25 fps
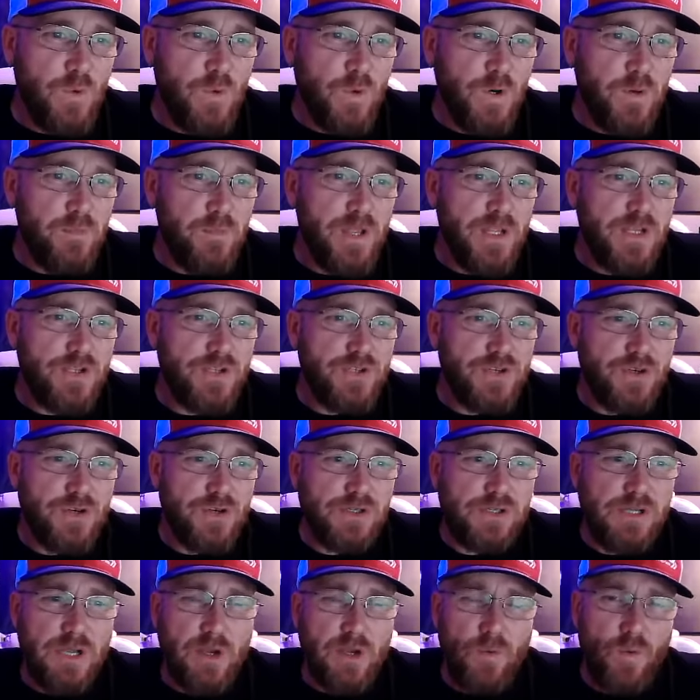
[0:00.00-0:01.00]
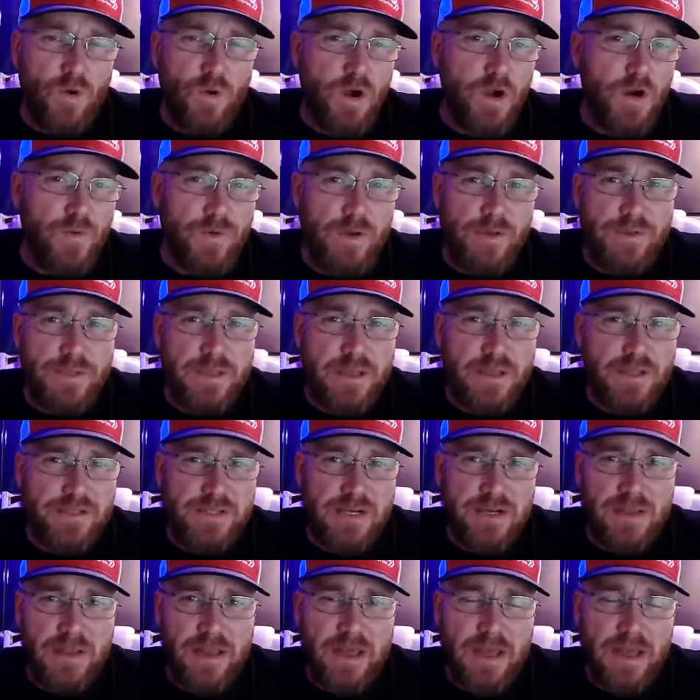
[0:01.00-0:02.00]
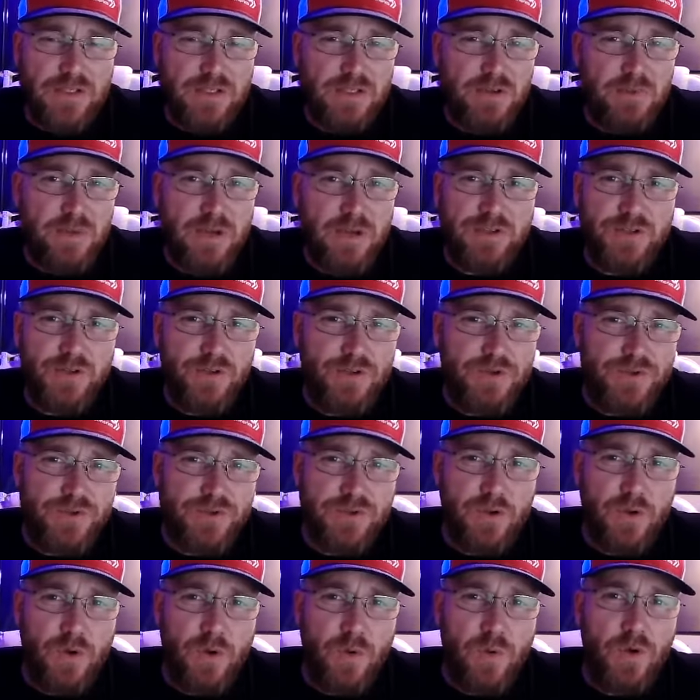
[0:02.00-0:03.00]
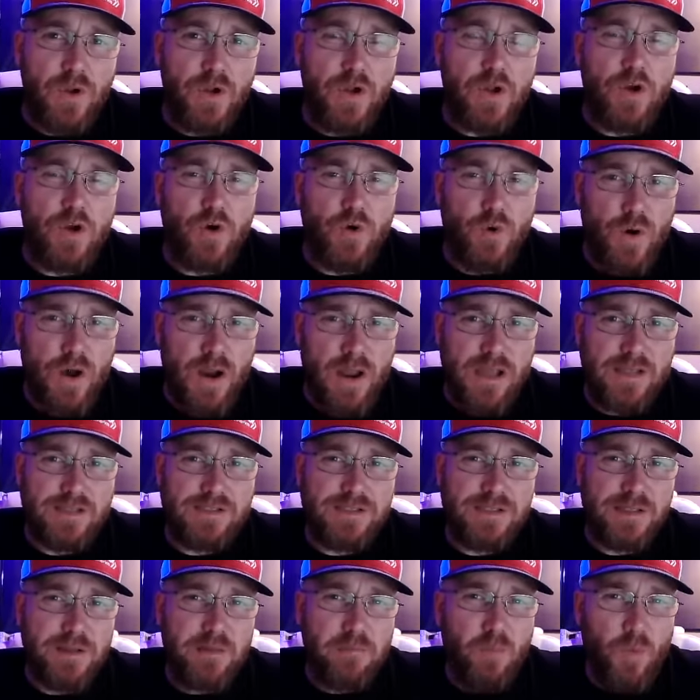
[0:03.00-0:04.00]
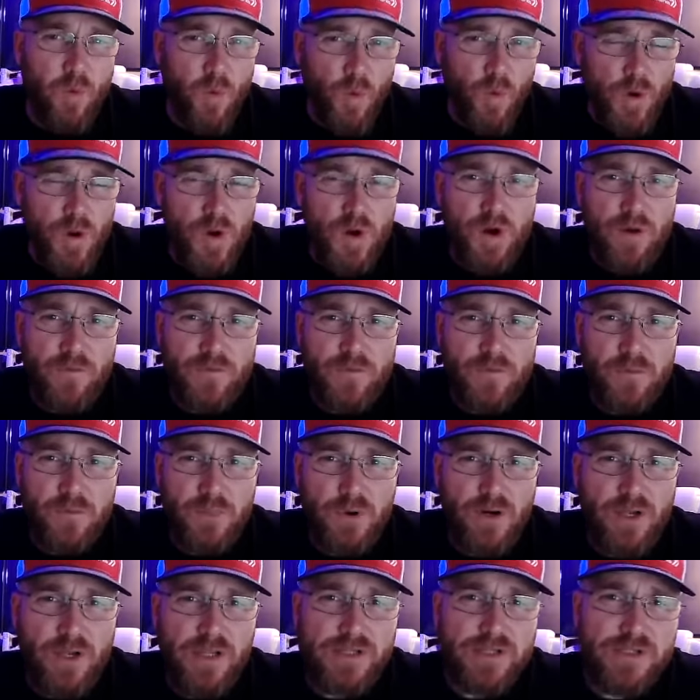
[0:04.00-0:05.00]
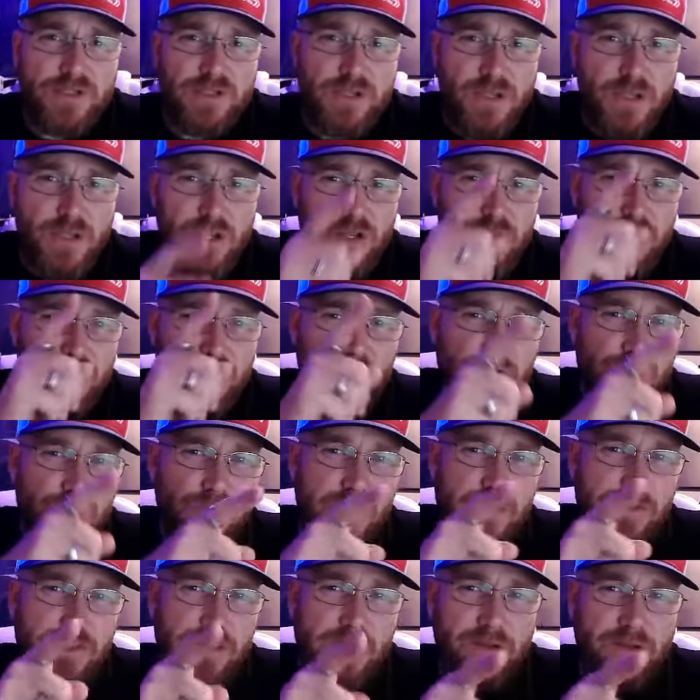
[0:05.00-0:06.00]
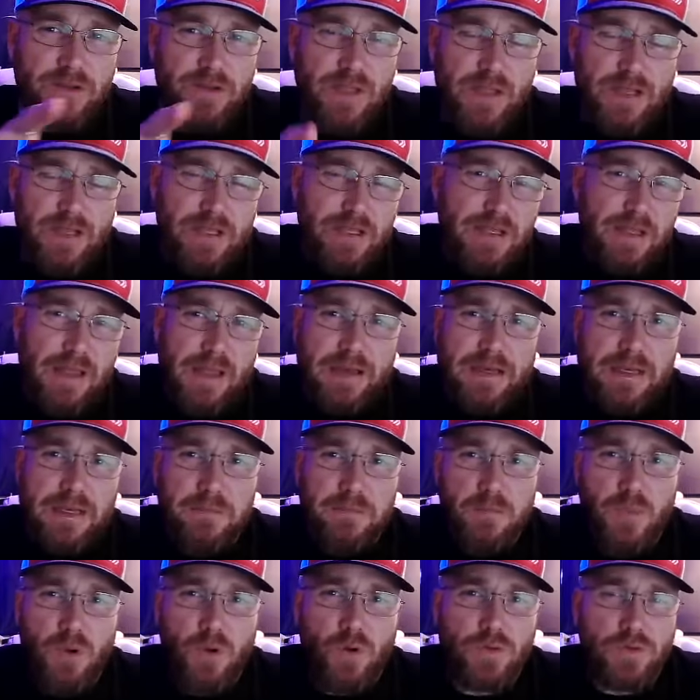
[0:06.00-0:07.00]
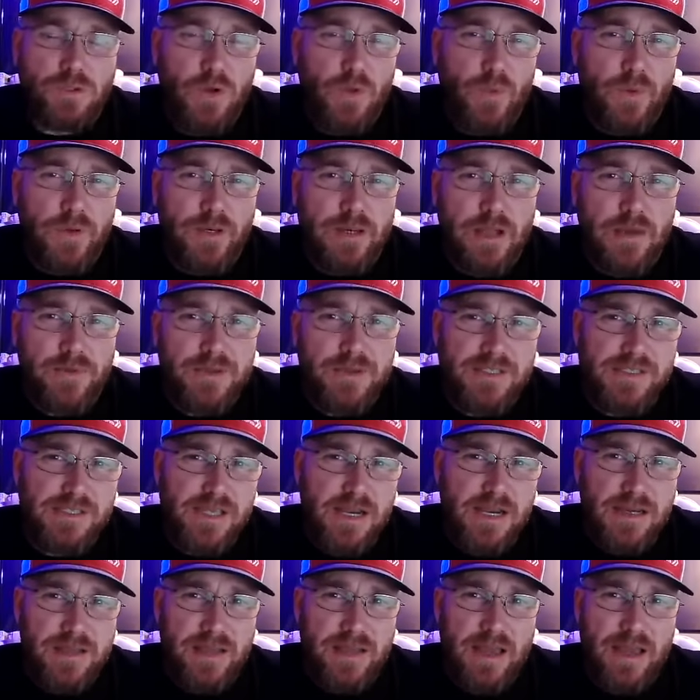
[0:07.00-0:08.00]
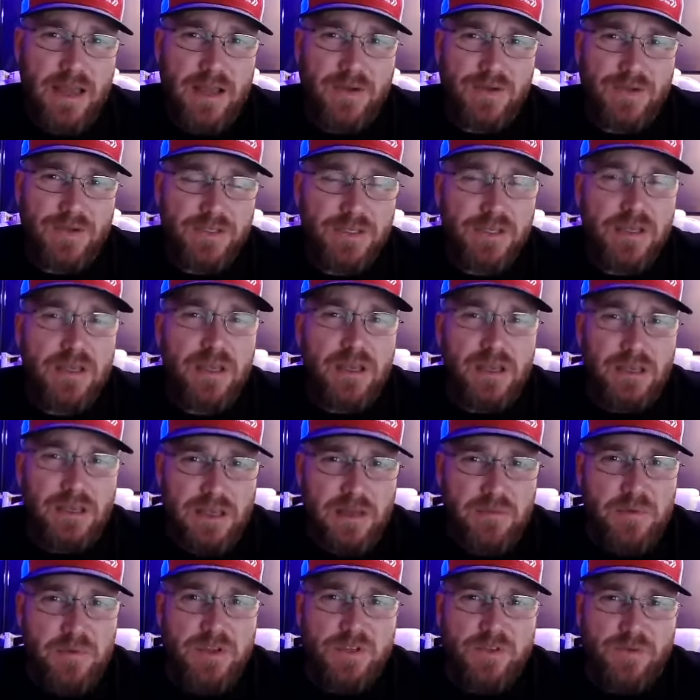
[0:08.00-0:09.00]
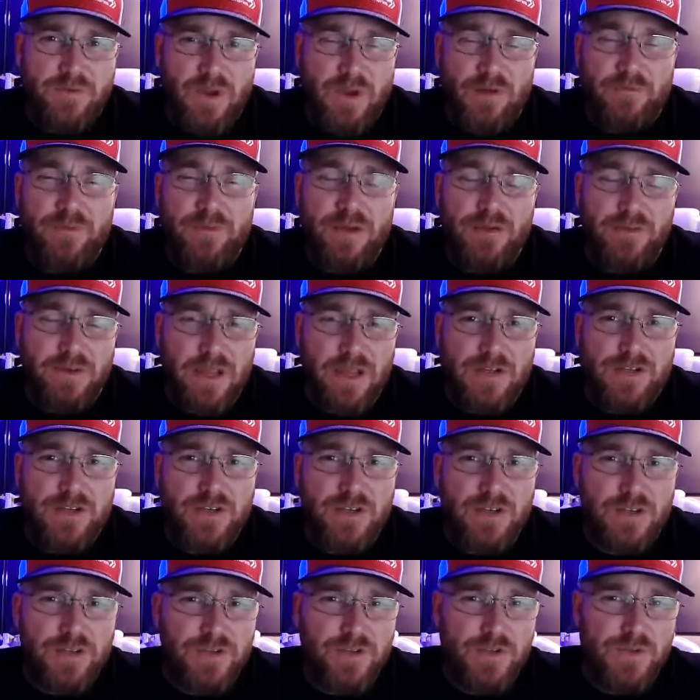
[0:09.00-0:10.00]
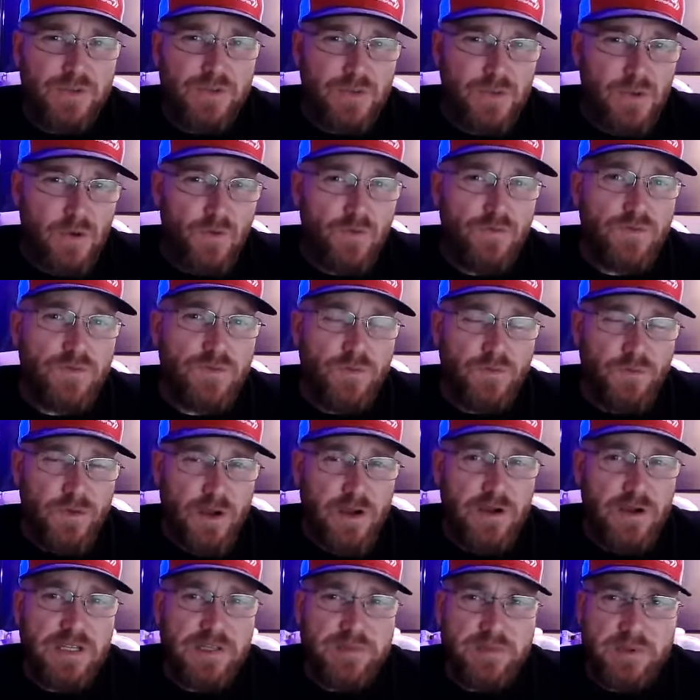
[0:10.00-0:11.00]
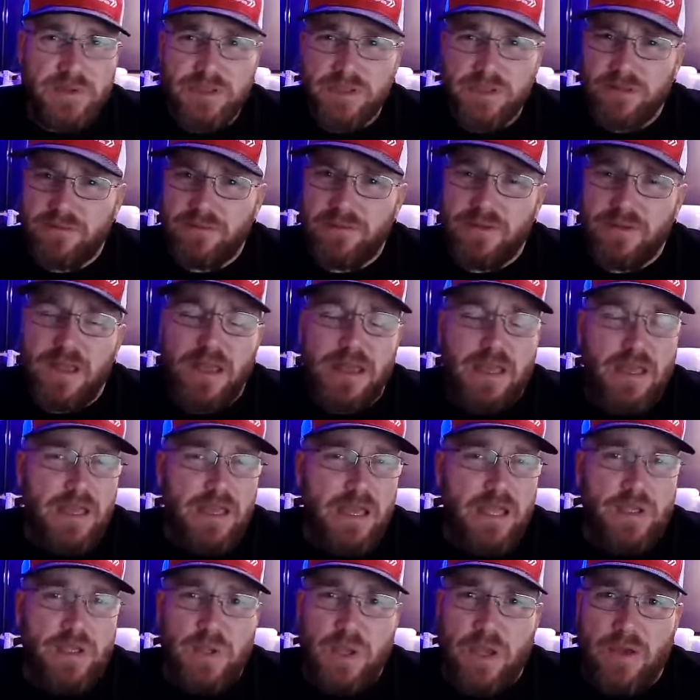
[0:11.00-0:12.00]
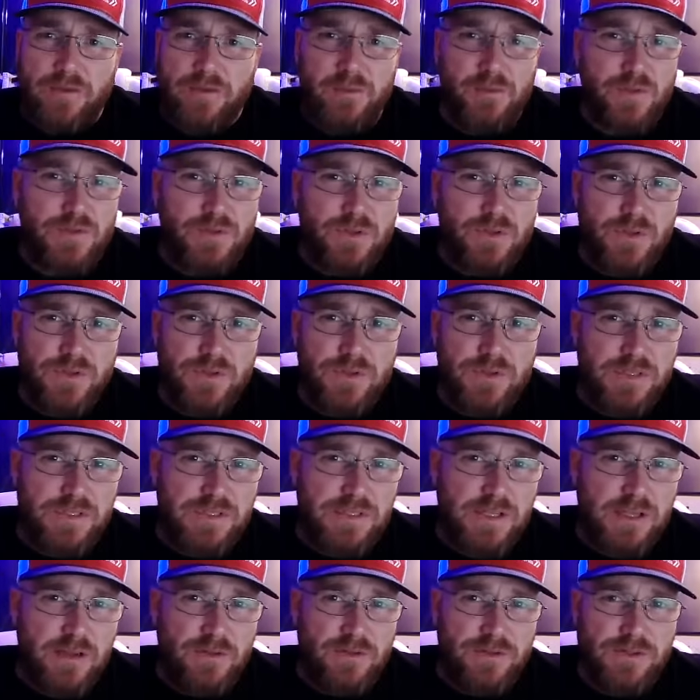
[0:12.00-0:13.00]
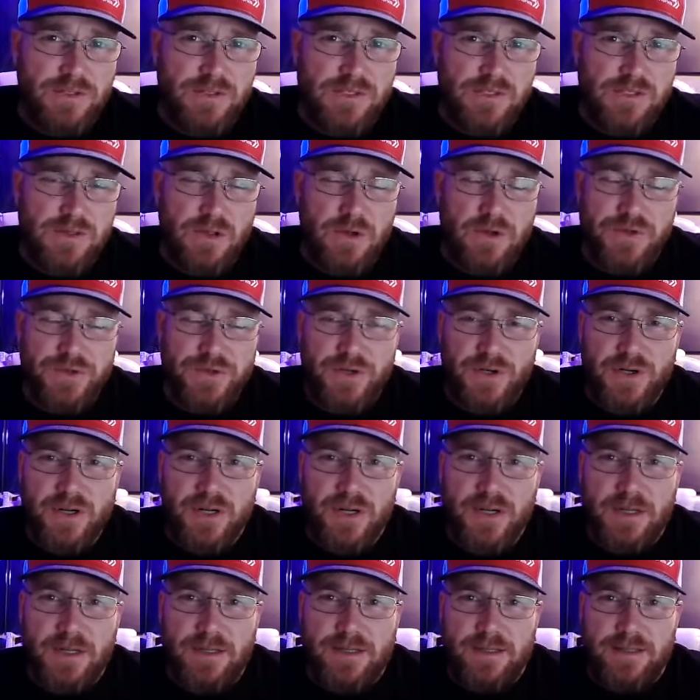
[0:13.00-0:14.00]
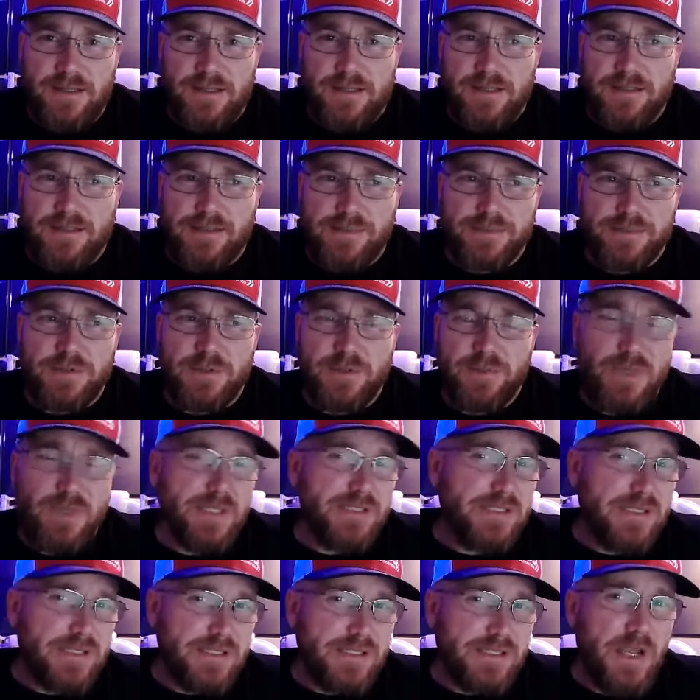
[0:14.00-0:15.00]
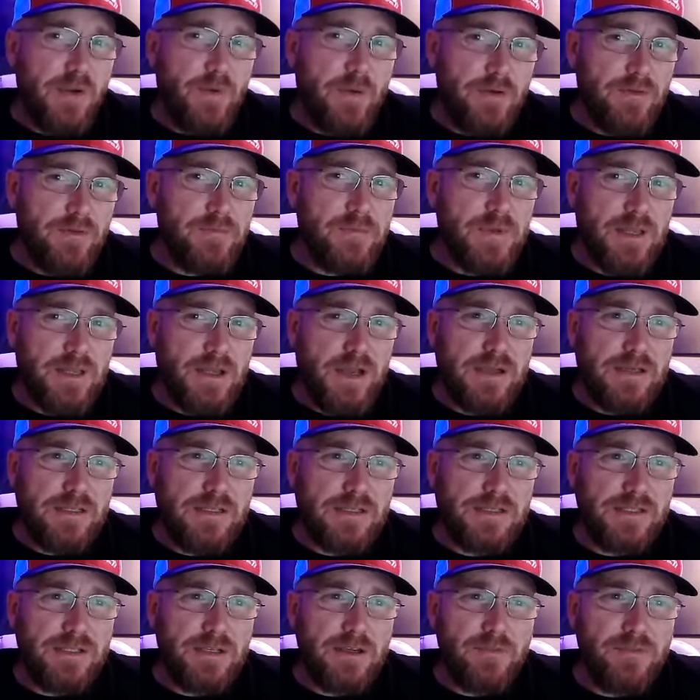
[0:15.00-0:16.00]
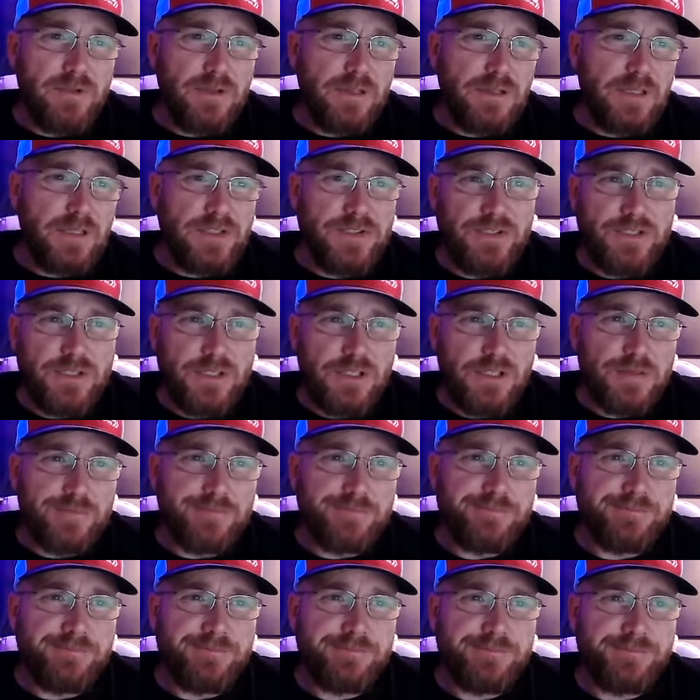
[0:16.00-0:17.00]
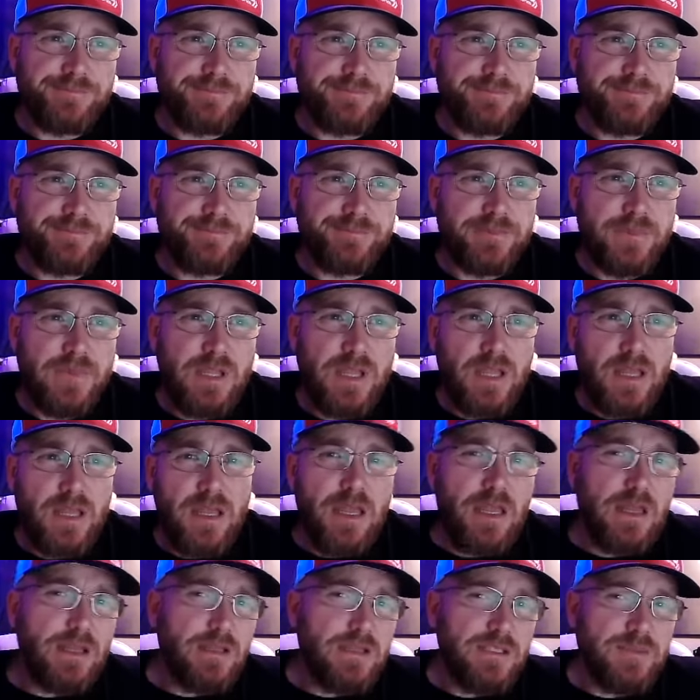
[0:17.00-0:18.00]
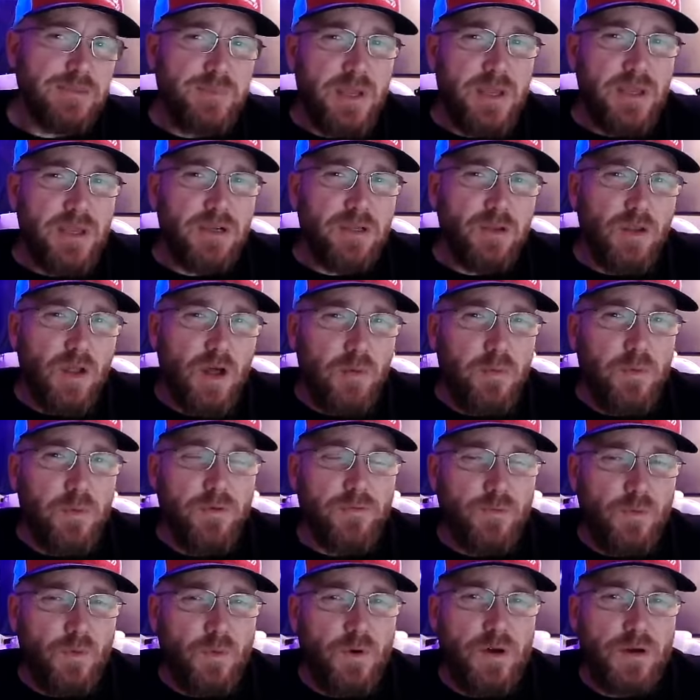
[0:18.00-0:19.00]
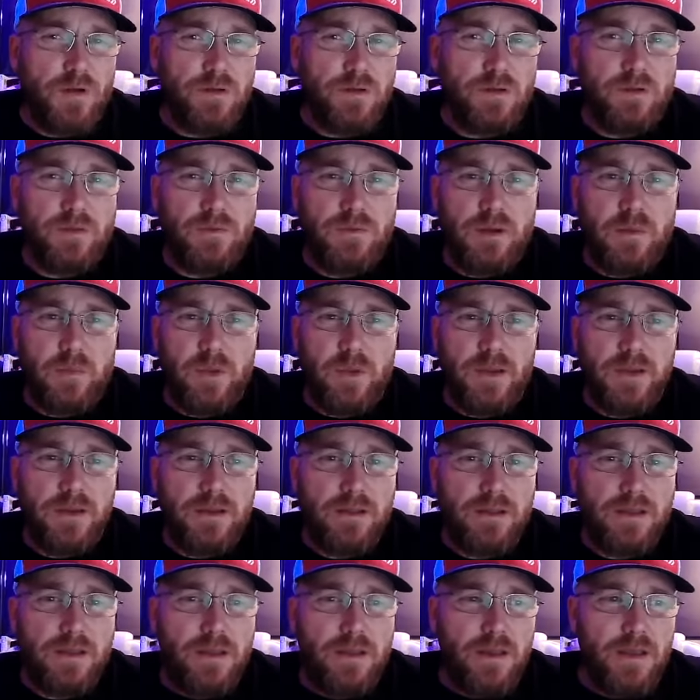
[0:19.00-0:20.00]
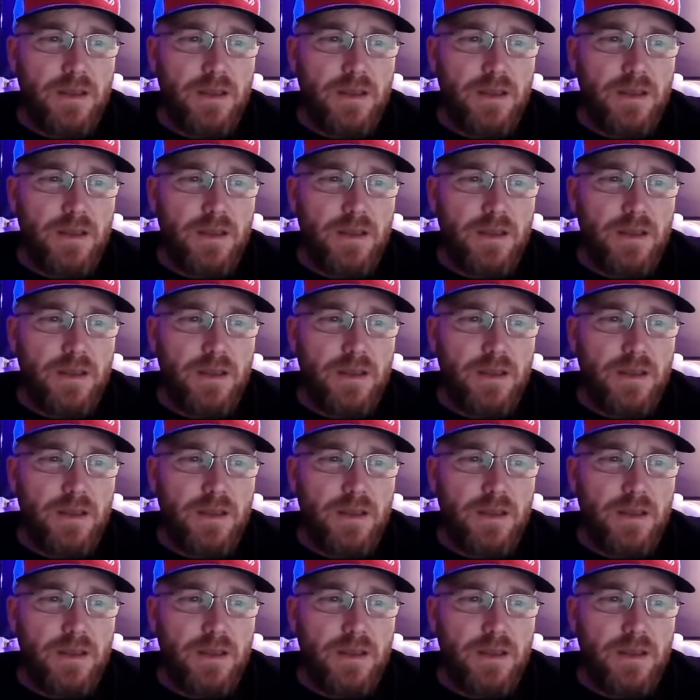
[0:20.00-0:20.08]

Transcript: you want to make sure, like, walk around the outside of the house and make sure there's no cracks in the mortar of the bricks. Usually they look like a lightning bolt going down the side of the house. That means you've got foundation issues, and those are very expensive, and you have to put those in the seller's disclosure. So best to stay away from that kind of stuff unless you're at least making an allotment for it. You know what I mean?